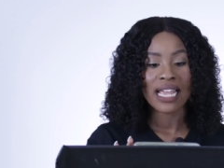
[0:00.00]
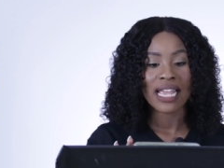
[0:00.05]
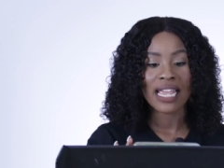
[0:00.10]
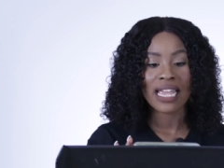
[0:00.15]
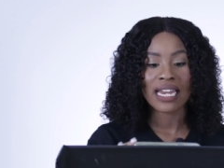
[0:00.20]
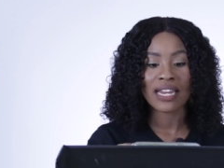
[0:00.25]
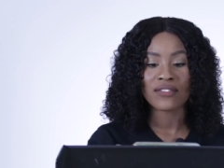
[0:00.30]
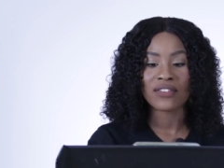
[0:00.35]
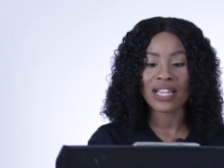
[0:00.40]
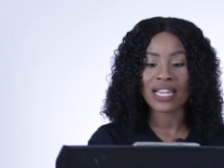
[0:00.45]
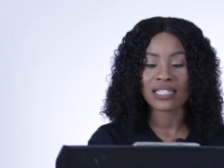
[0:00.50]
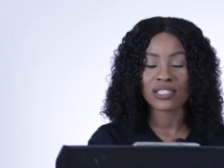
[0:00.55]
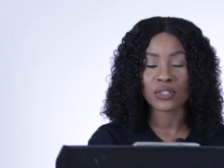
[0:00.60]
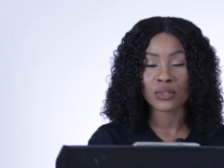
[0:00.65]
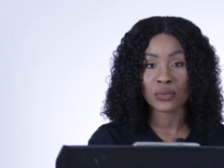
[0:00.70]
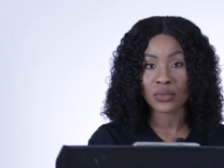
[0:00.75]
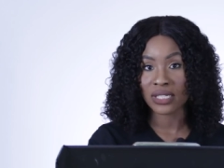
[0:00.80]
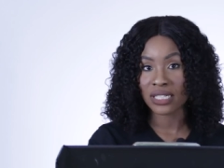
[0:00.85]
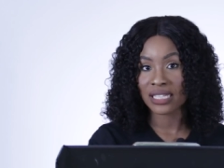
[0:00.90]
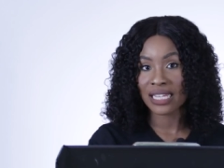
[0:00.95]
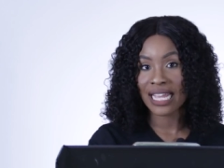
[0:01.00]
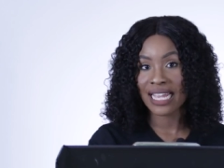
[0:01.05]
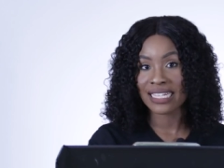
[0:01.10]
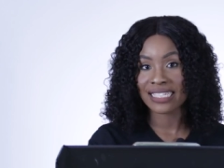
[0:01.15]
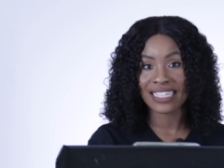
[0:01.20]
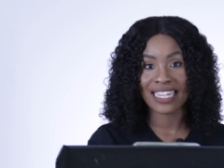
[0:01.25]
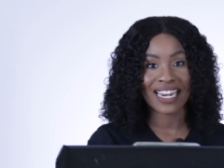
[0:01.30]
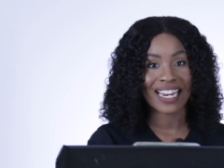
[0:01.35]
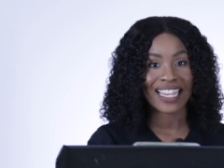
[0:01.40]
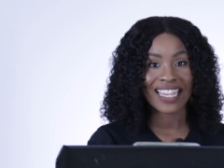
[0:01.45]
and have had to
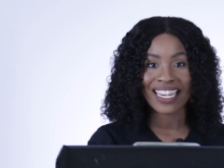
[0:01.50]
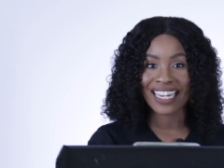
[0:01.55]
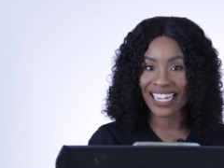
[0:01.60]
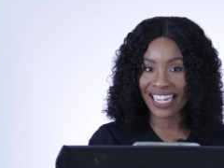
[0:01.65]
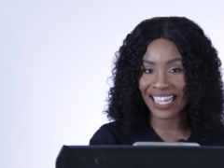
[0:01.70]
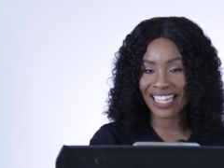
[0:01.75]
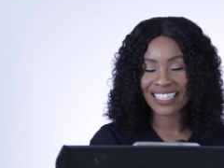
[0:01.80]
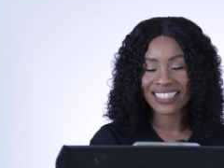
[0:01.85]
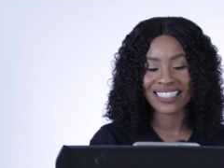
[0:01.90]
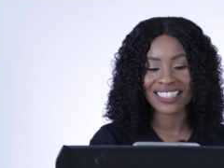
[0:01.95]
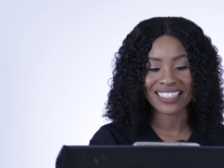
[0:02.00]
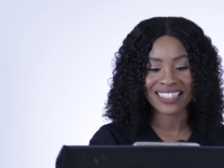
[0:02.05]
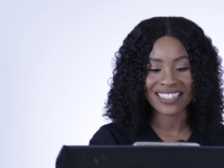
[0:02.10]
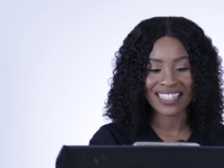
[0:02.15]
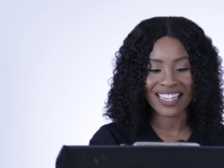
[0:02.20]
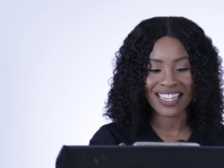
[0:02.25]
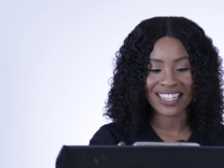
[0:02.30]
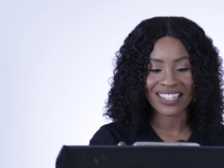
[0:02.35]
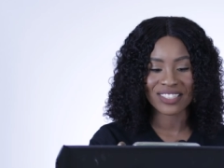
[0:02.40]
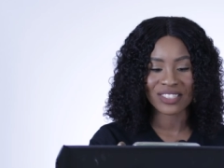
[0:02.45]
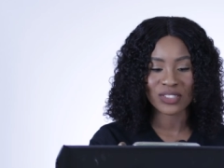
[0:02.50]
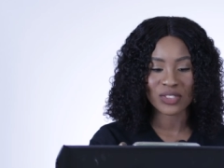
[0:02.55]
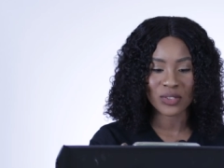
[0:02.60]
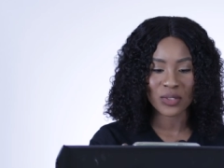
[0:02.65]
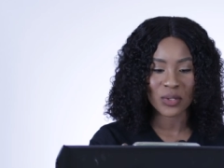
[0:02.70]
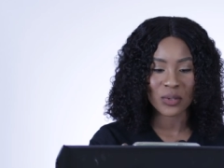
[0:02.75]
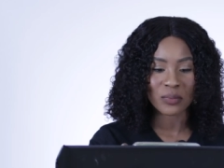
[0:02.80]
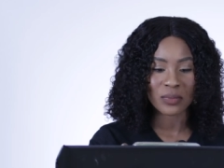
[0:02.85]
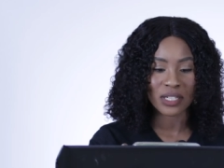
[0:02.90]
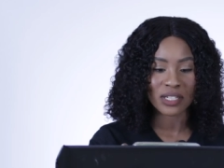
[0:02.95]
realize that I cannot let that
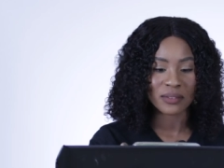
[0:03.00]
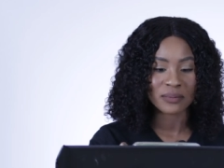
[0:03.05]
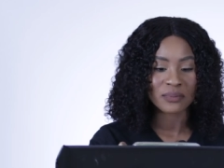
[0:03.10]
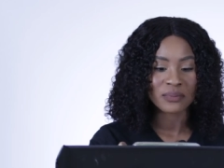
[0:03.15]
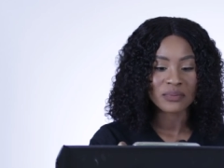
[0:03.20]
control me.